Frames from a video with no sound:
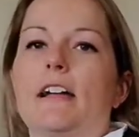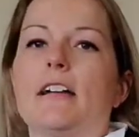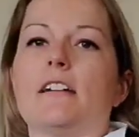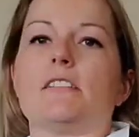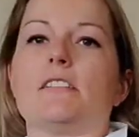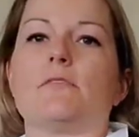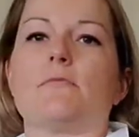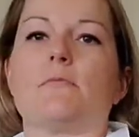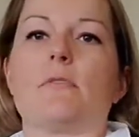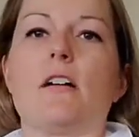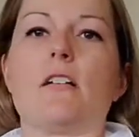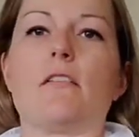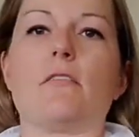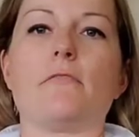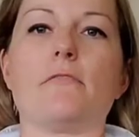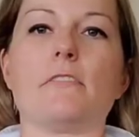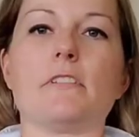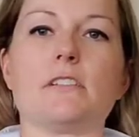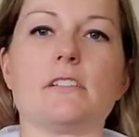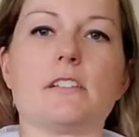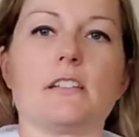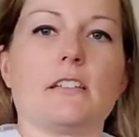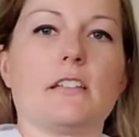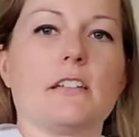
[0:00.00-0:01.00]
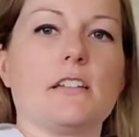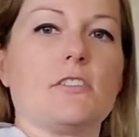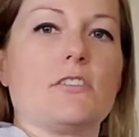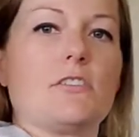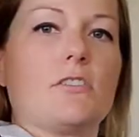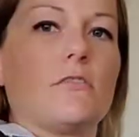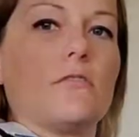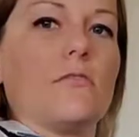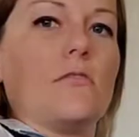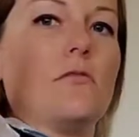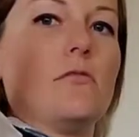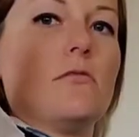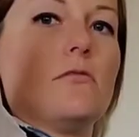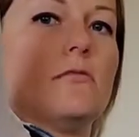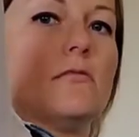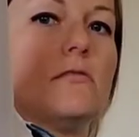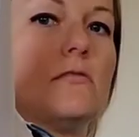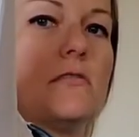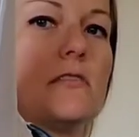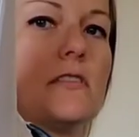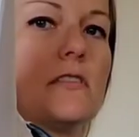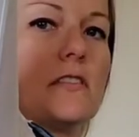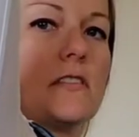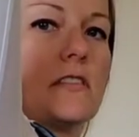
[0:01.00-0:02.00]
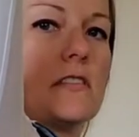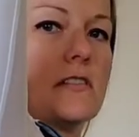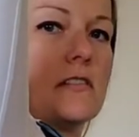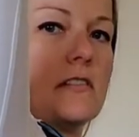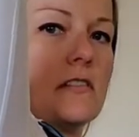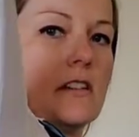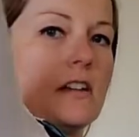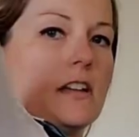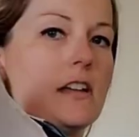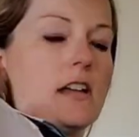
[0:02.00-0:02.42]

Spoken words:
has round ventilation holes.